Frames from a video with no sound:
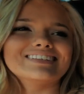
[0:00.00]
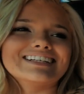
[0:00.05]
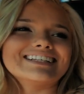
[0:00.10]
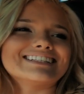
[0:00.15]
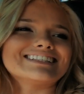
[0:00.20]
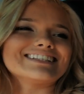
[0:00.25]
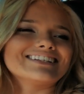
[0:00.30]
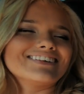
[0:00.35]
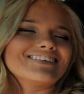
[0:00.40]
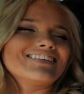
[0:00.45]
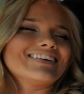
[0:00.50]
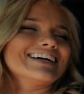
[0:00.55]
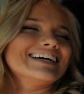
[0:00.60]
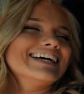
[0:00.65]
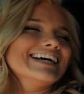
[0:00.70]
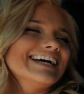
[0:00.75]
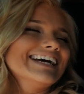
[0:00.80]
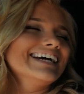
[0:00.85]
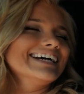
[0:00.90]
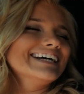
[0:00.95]
It's
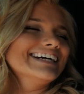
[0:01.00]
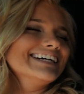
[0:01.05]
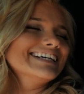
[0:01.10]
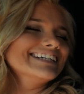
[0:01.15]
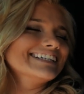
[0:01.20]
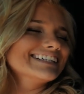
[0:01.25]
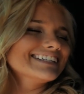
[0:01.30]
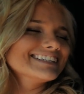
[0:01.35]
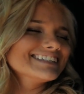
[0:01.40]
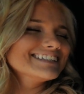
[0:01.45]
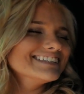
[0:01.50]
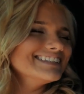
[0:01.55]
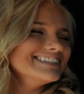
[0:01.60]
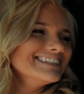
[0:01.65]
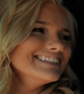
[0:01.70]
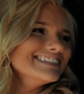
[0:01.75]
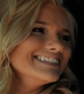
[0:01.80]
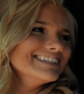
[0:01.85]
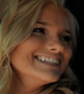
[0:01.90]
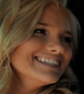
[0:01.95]
annoying.
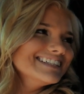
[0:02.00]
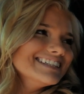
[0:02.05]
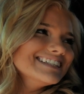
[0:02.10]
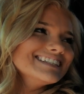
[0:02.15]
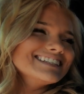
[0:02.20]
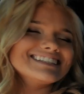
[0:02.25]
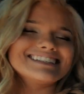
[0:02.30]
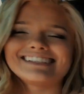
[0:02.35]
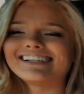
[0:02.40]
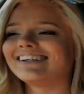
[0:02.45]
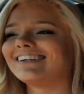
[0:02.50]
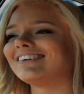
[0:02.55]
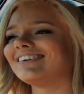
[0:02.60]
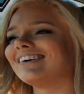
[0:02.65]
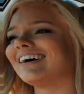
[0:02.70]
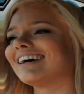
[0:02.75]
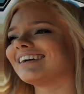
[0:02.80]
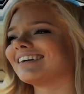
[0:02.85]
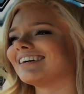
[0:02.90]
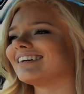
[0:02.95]
So
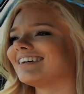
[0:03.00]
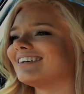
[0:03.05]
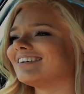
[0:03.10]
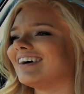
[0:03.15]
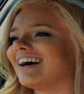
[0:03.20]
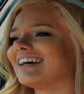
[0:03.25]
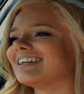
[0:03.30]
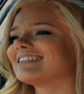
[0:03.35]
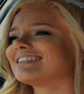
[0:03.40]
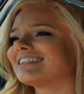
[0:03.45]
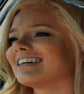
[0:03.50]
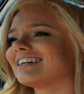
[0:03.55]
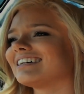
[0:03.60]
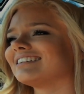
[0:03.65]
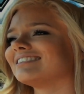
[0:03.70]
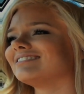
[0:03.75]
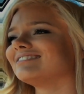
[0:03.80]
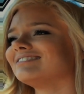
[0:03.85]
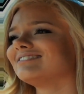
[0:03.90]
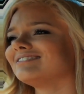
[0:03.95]
I don't know, I'd say
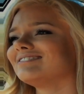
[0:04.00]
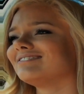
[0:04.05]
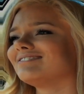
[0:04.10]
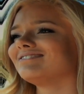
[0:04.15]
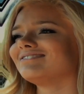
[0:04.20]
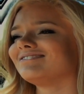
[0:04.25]
I